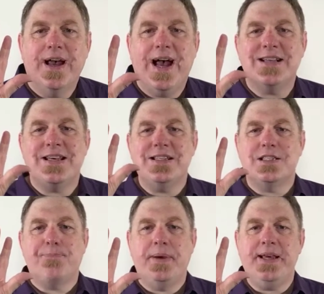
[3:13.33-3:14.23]
as he
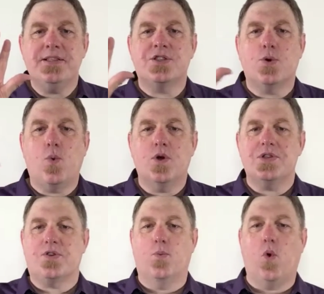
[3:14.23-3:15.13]
speeds
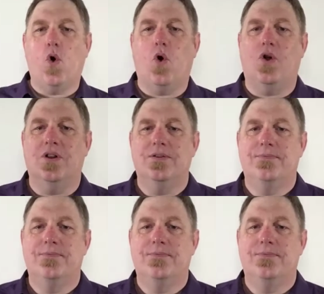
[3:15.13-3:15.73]
towards the wall.